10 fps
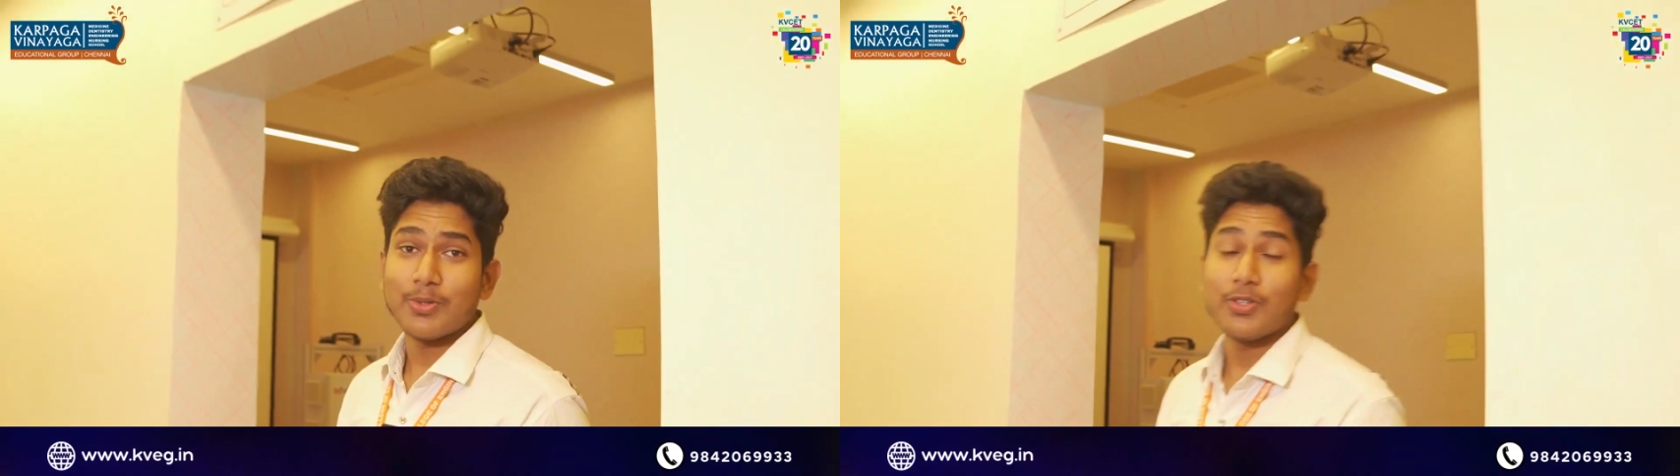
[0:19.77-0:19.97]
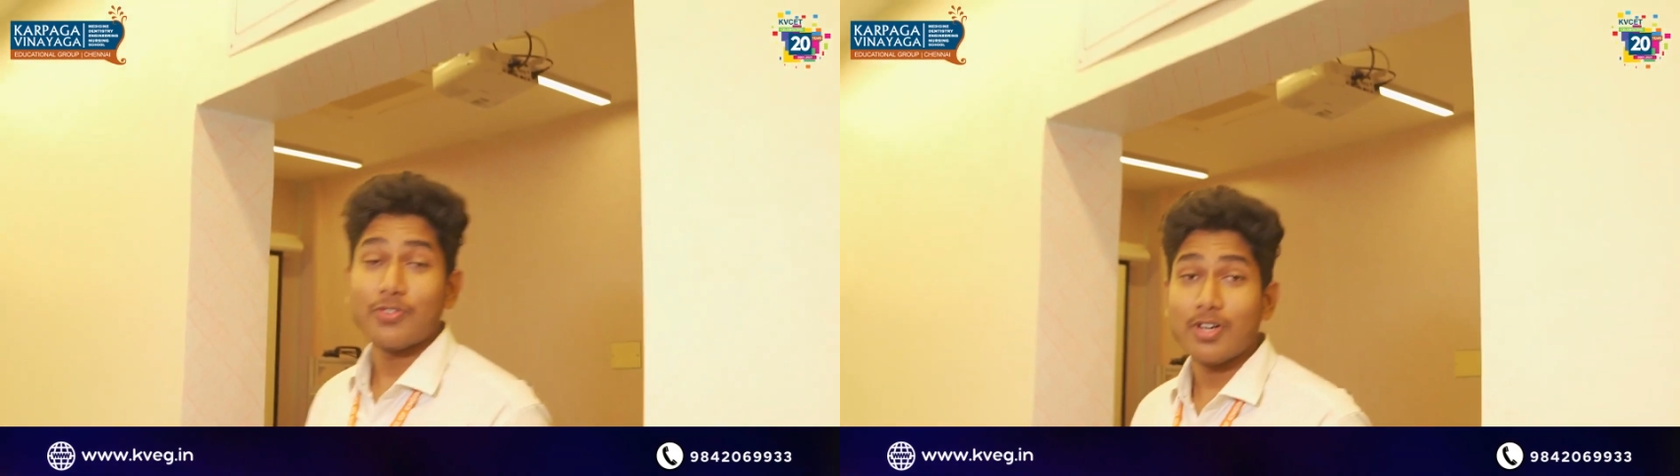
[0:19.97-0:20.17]

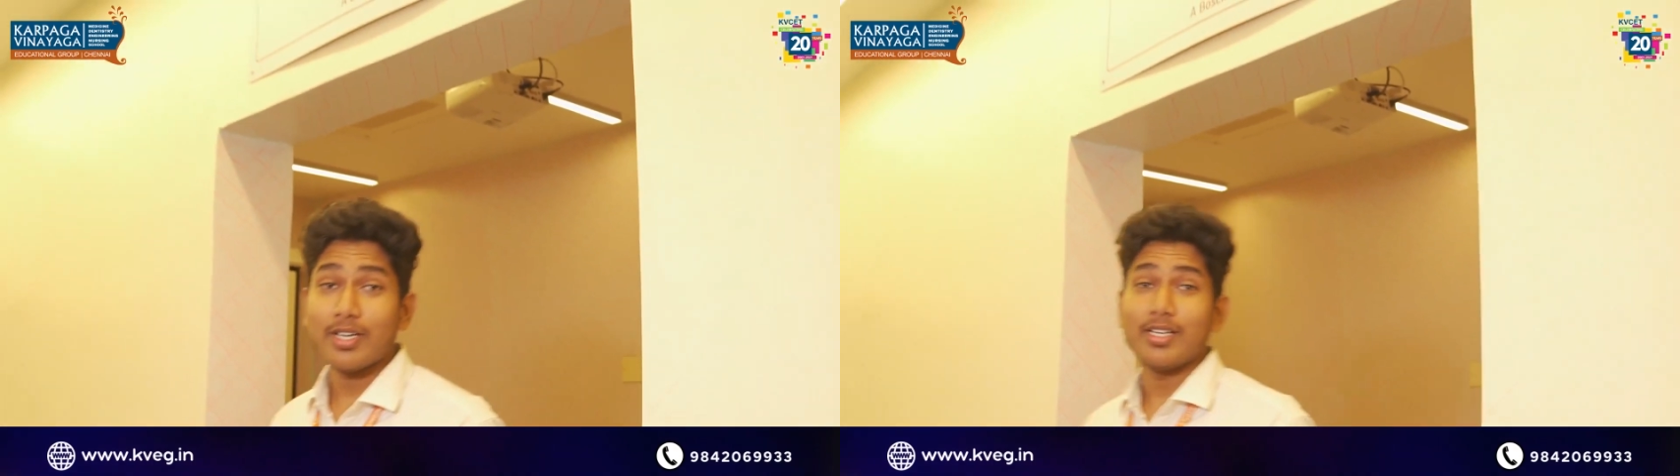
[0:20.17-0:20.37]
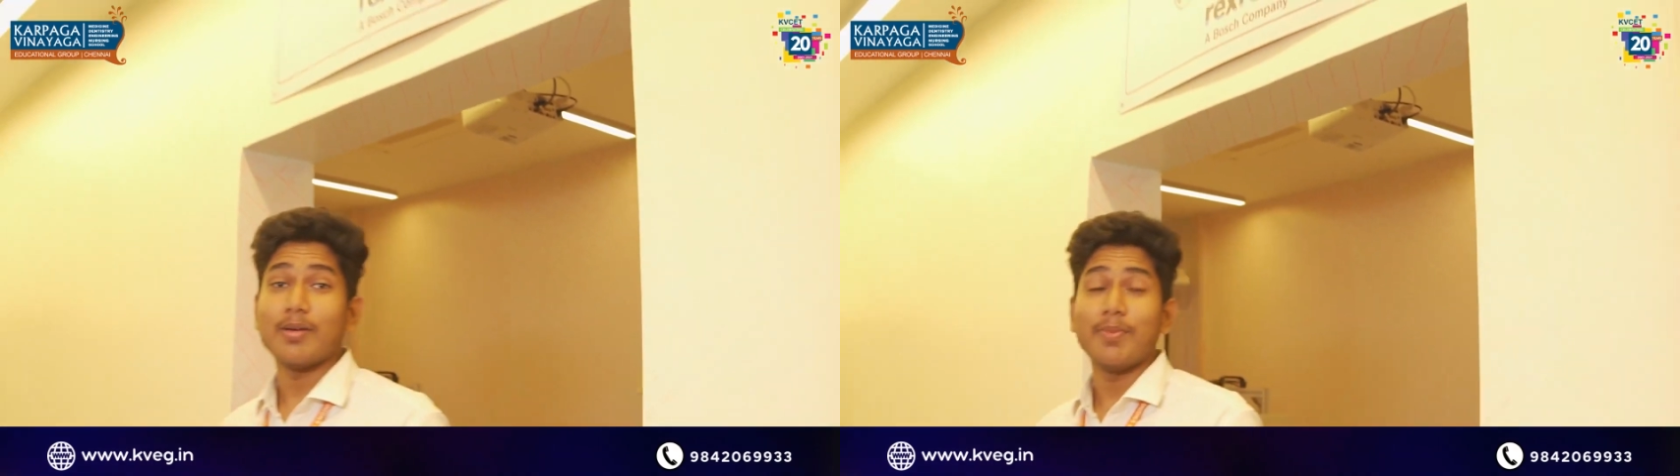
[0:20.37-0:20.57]
to work
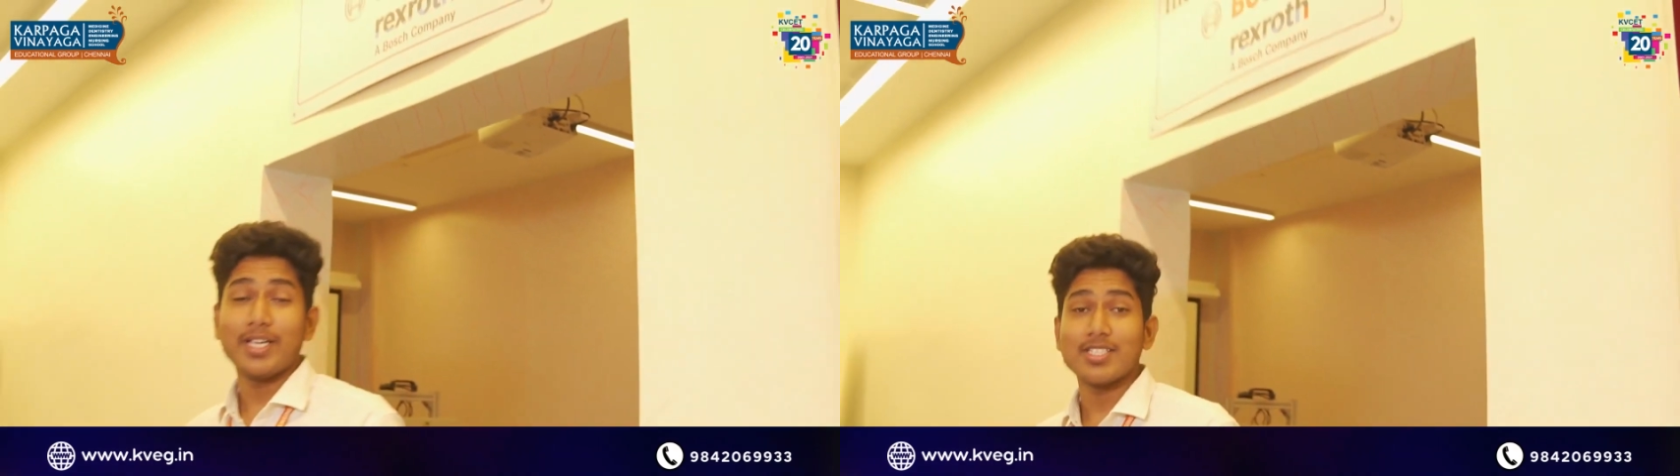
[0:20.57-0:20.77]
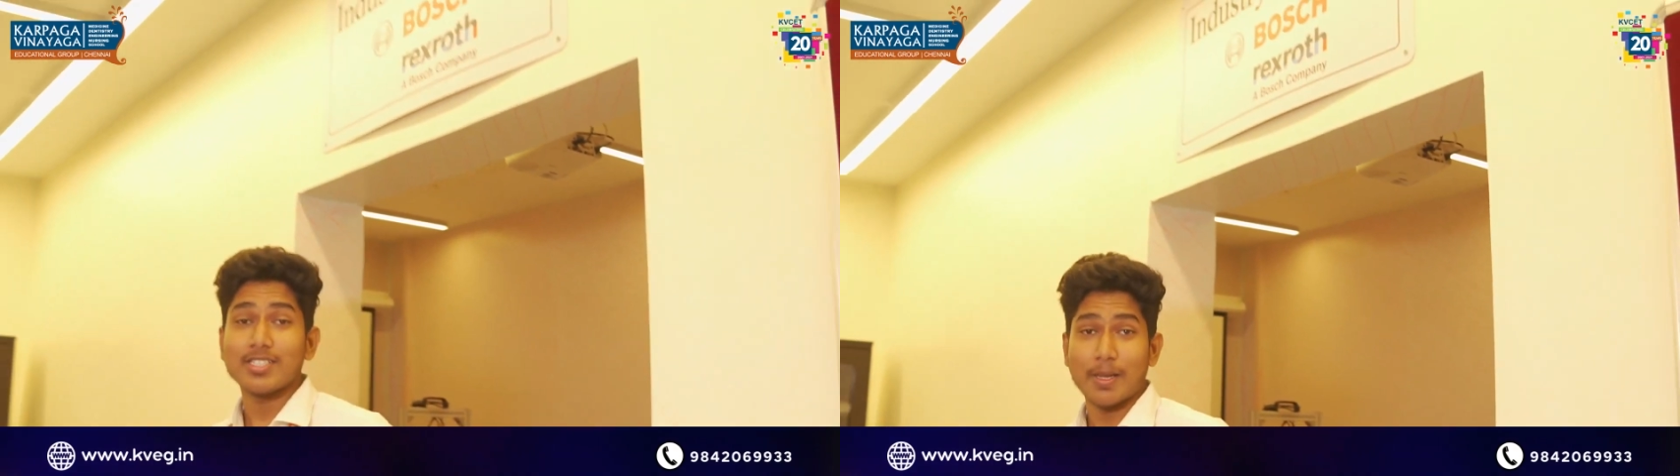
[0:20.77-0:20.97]
in a
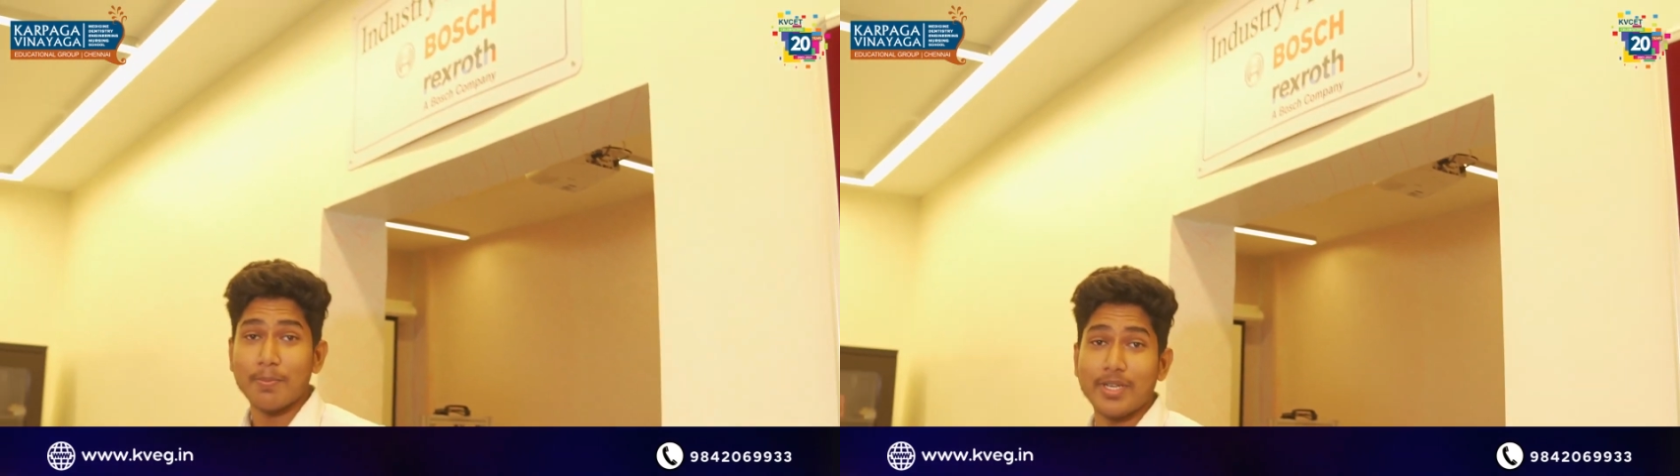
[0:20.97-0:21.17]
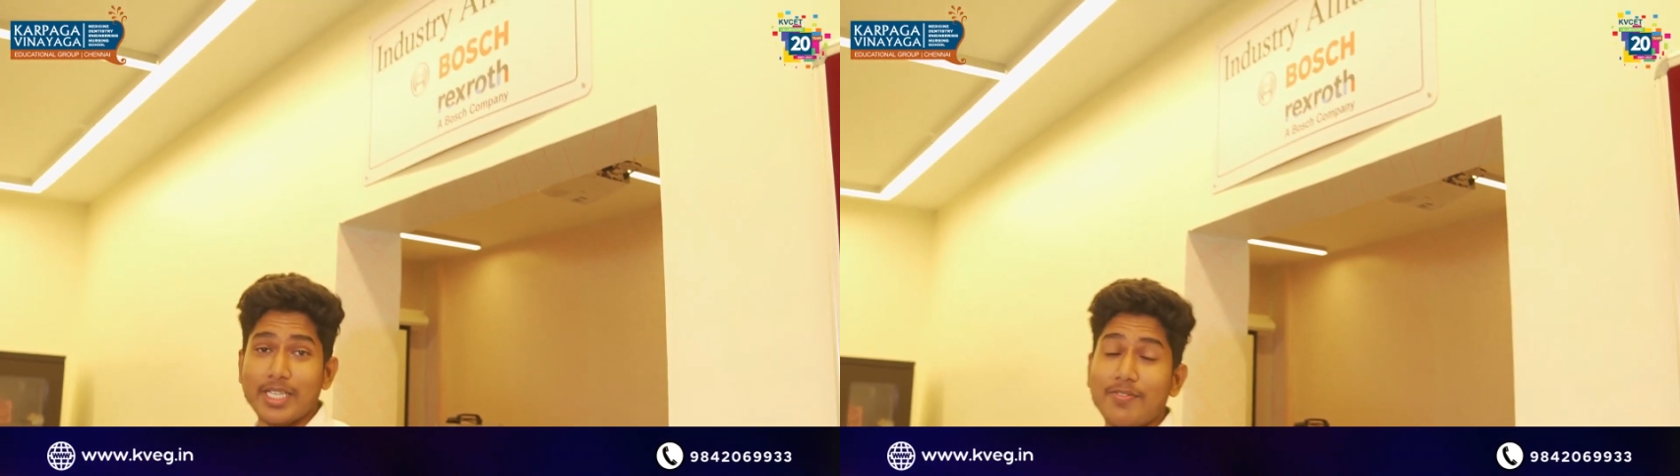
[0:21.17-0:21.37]
biggest
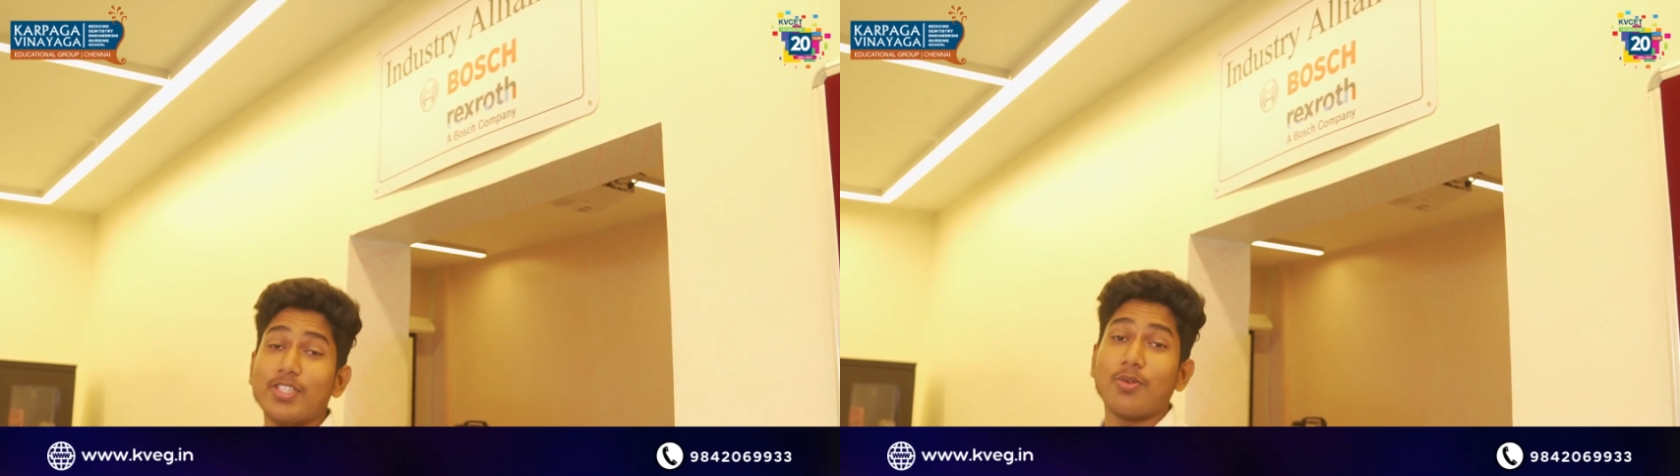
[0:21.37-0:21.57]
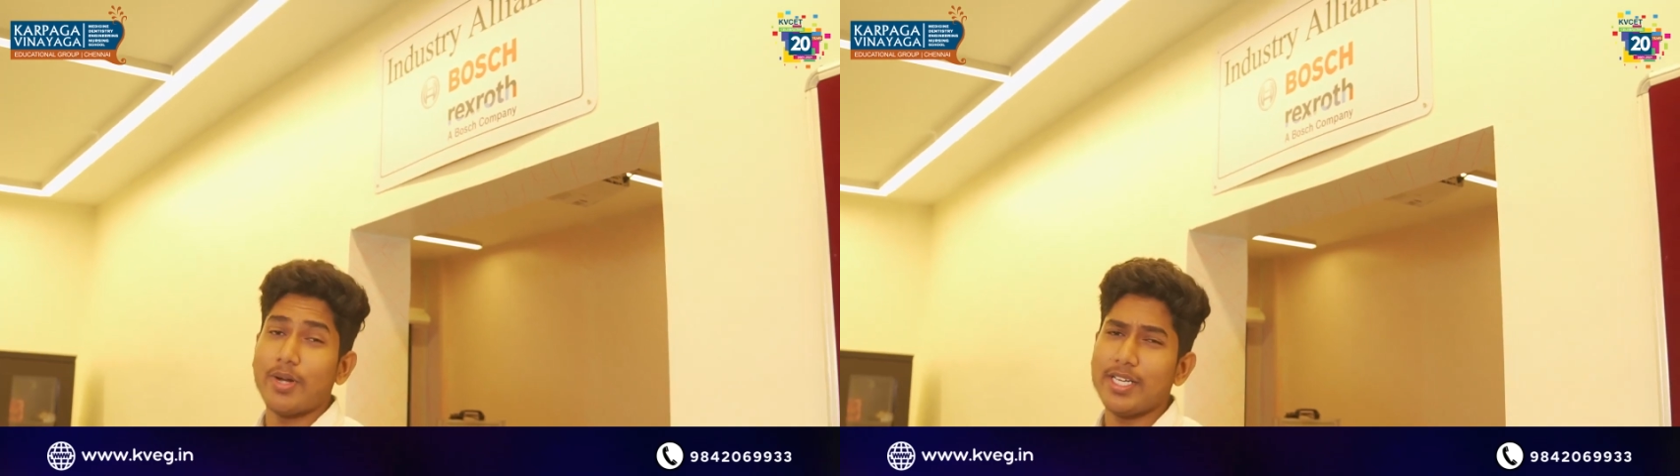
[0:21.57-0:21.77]
company with a
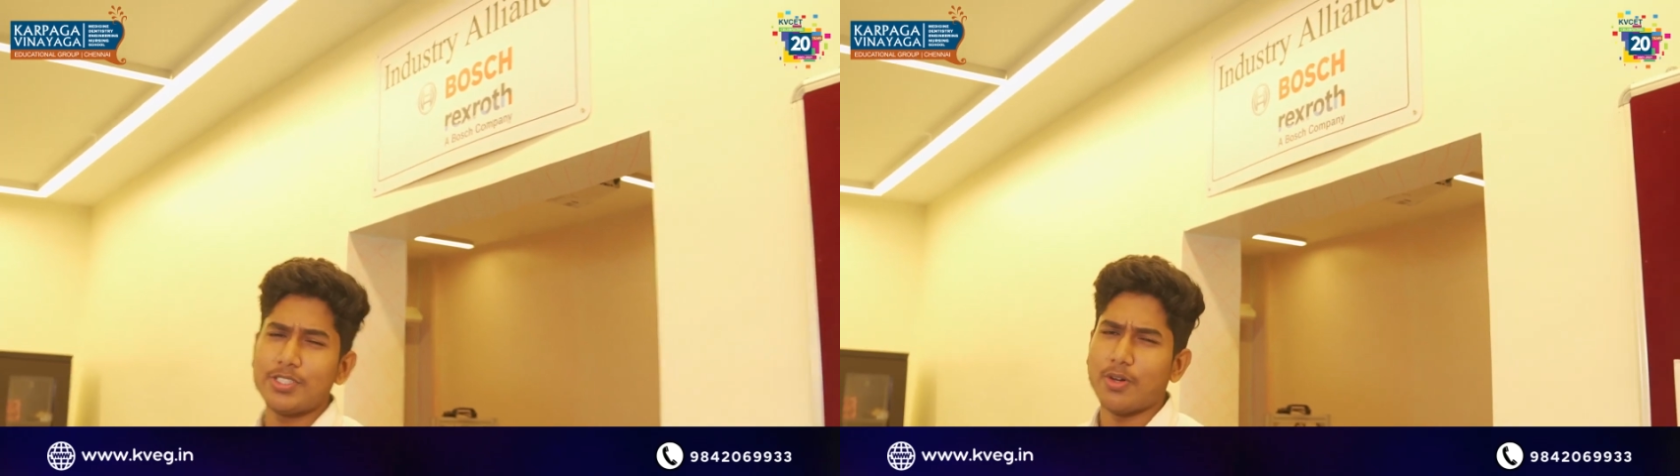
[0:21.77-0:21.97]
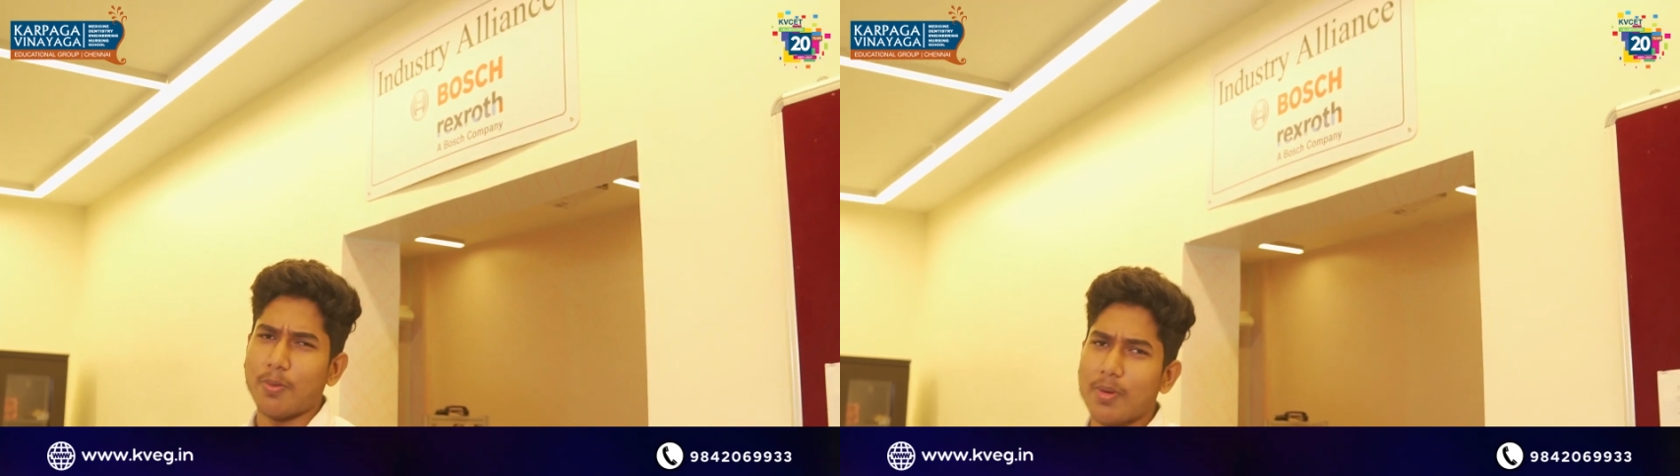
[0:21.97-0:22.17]
great
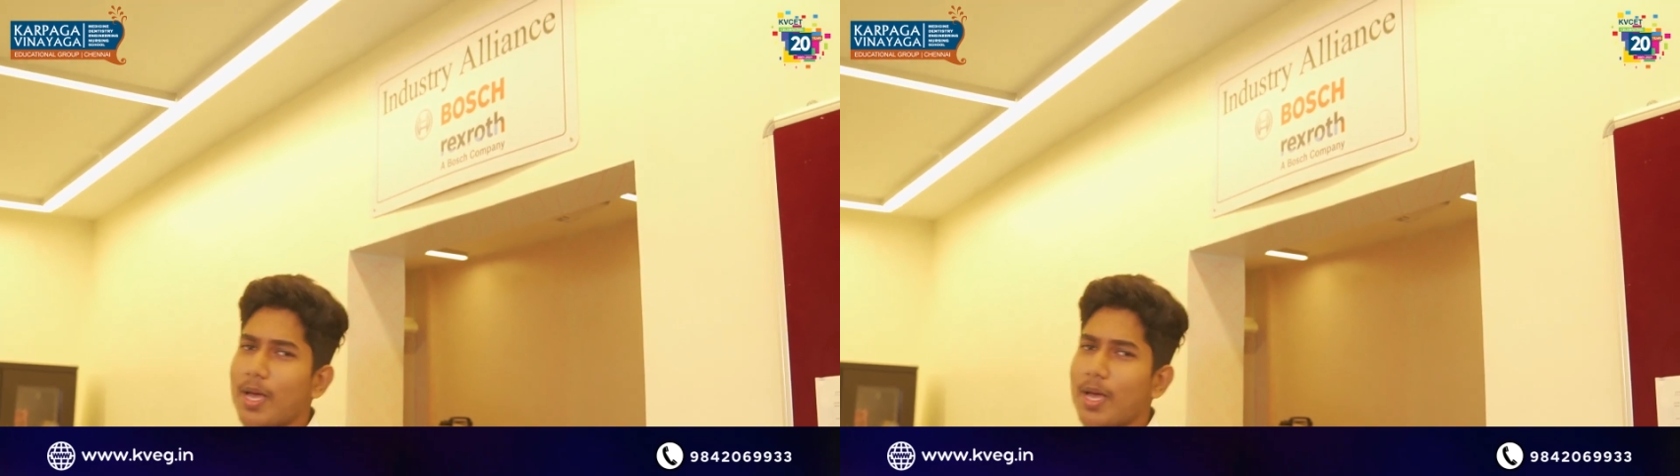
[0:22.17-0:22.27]
job,